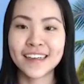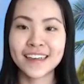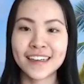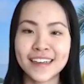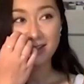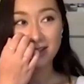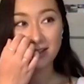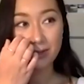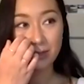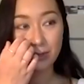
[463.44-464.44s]
Yeah, that's a
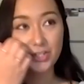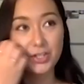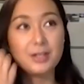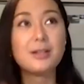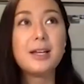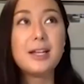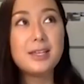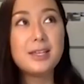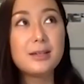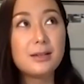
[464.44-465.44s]
great question. And I
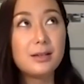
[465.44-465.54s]
think,